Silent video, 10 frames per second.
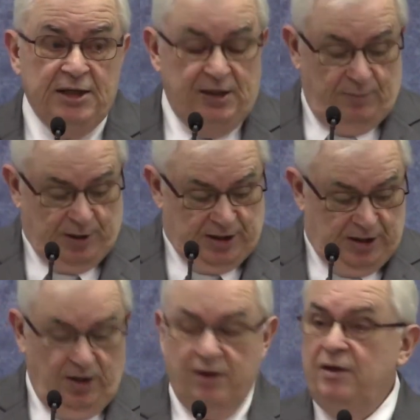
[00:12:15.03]
But
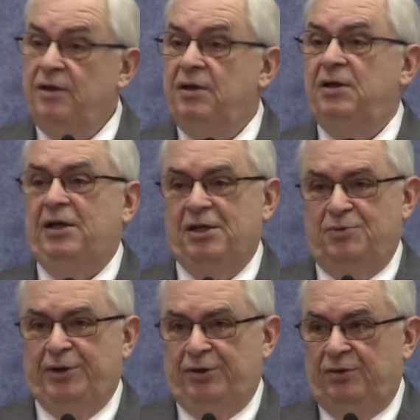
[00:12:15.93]
here, yes,
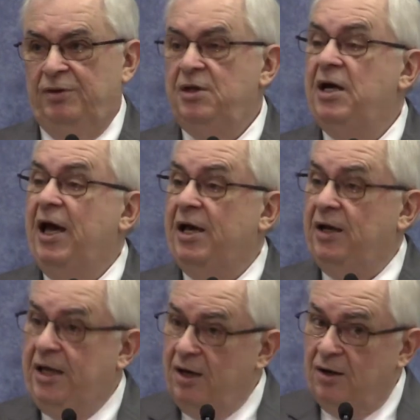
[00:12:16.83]
we do. And
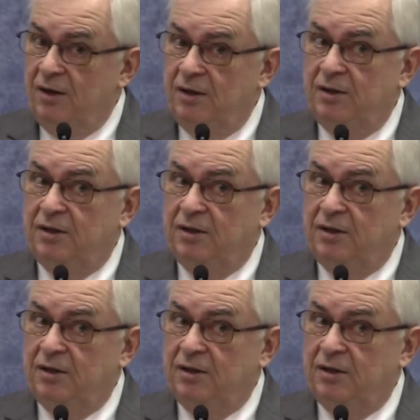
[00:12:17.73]
here,